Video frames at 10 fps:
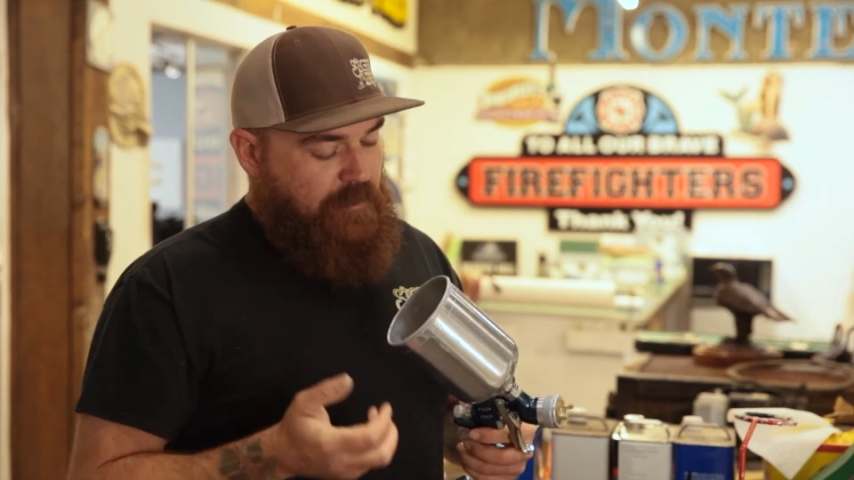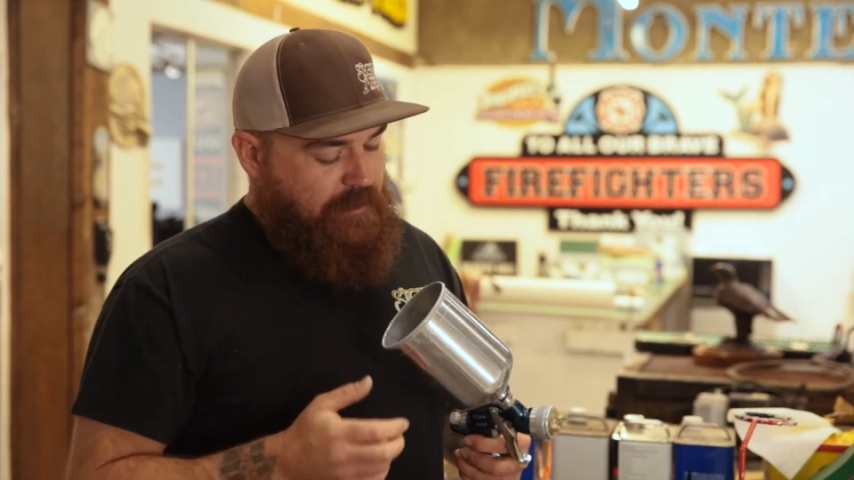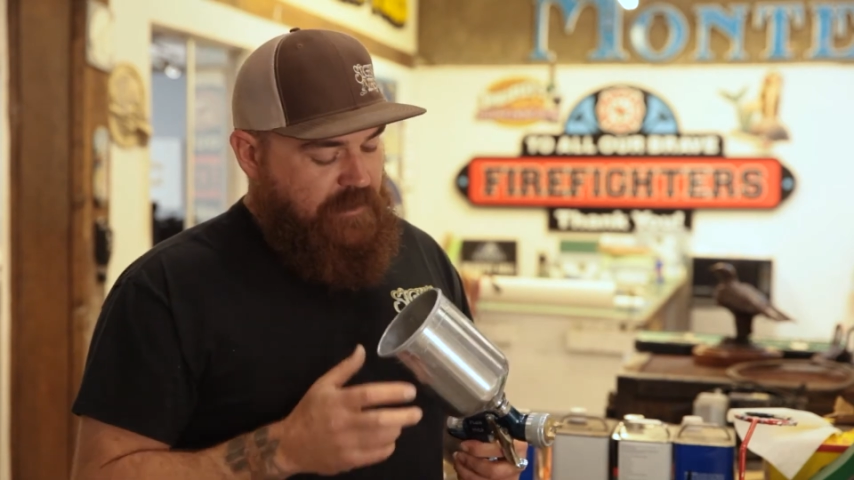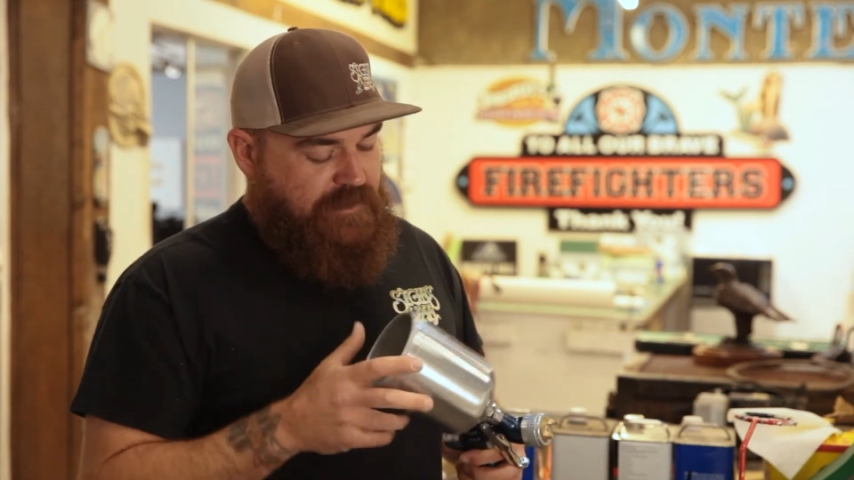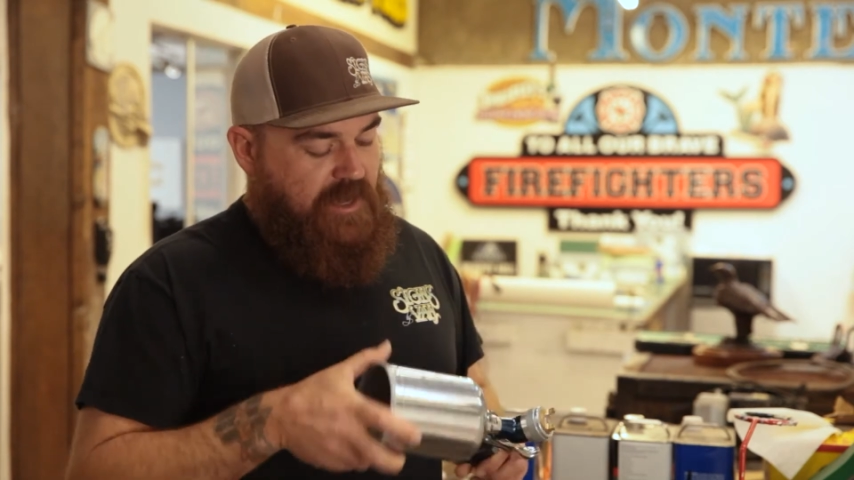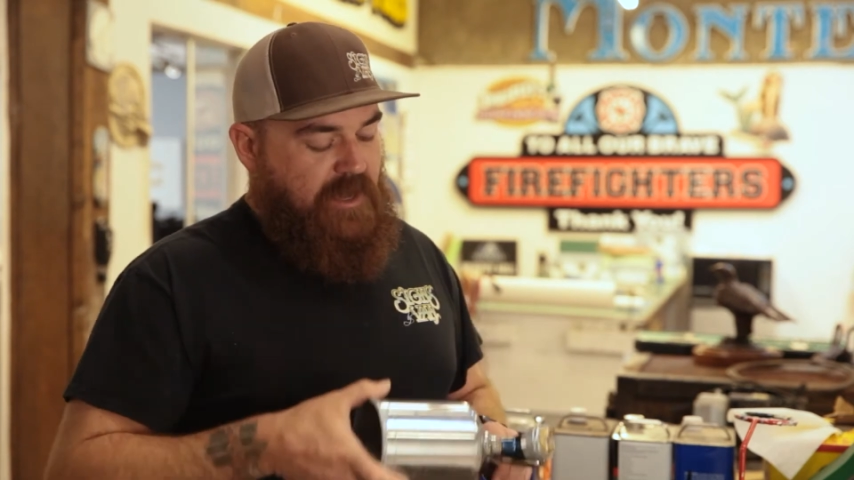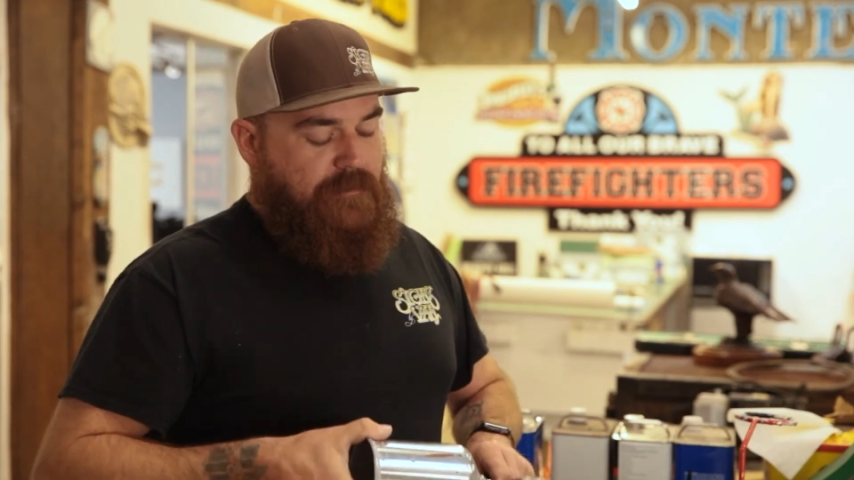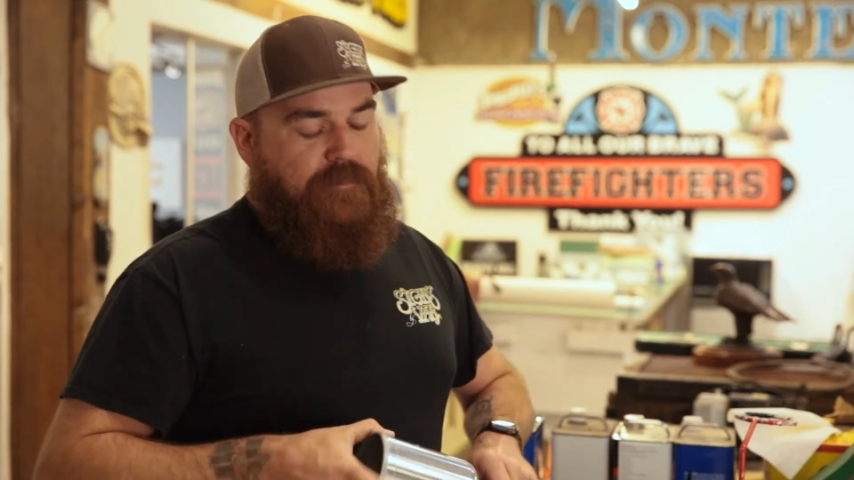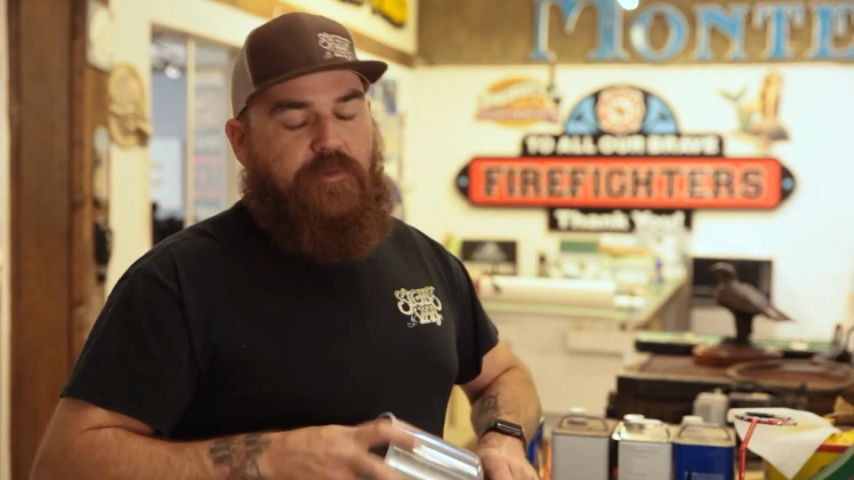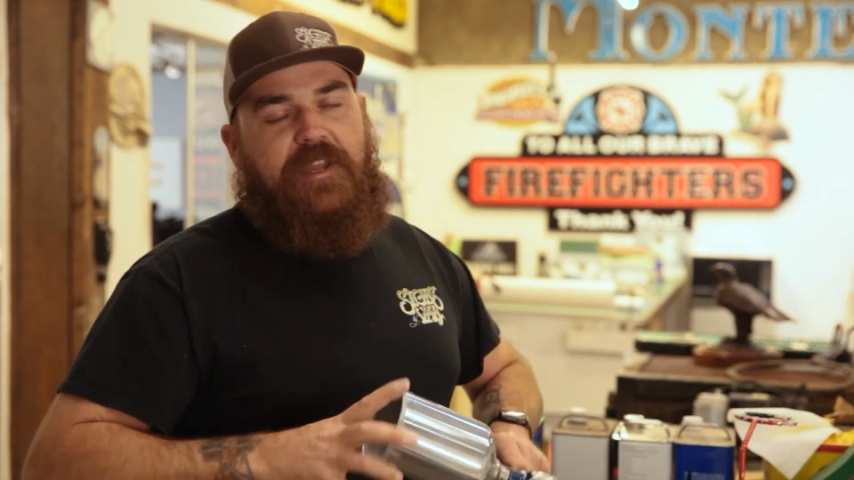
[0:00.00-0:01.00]
When you're
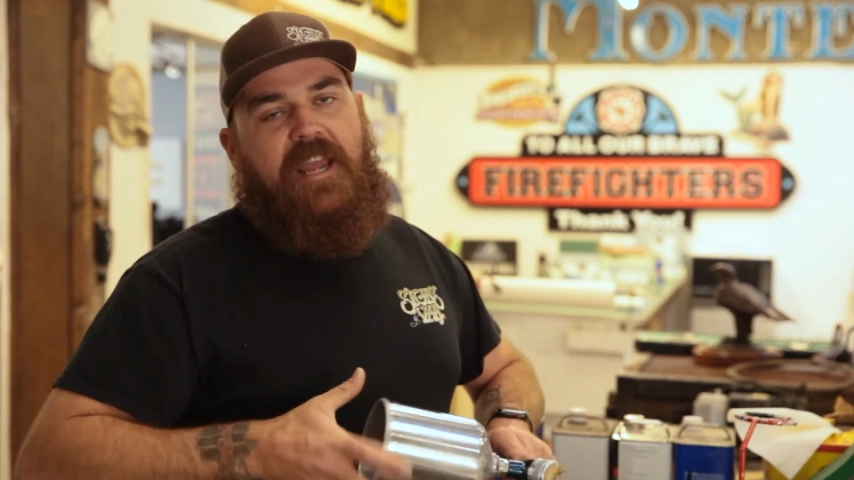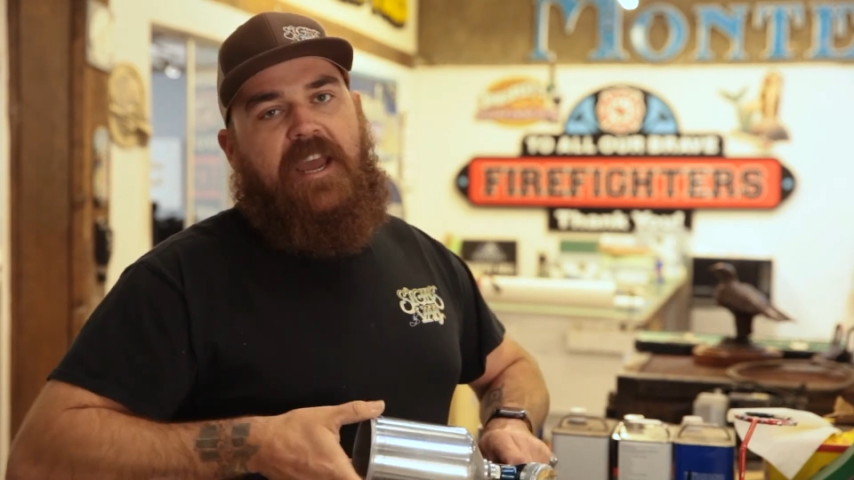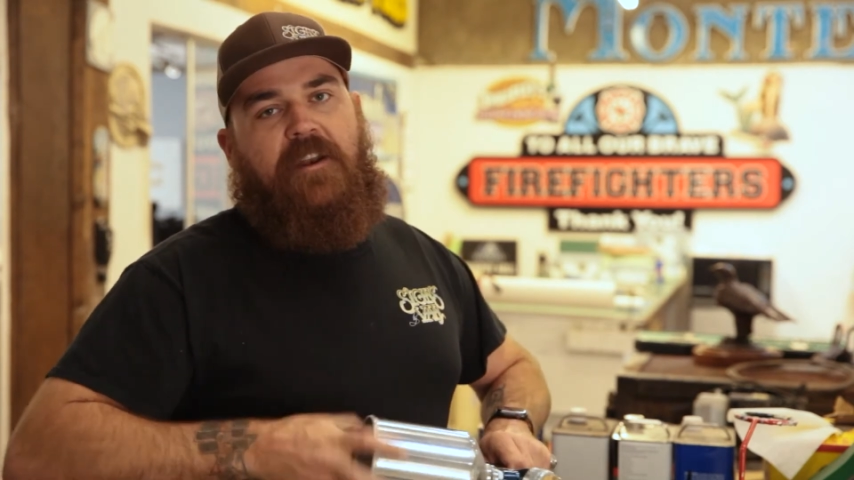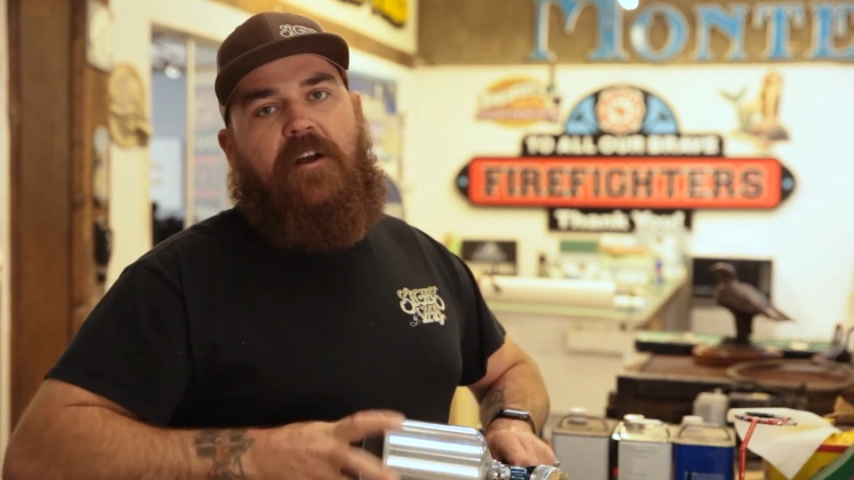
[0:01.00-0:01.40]
done, pull the can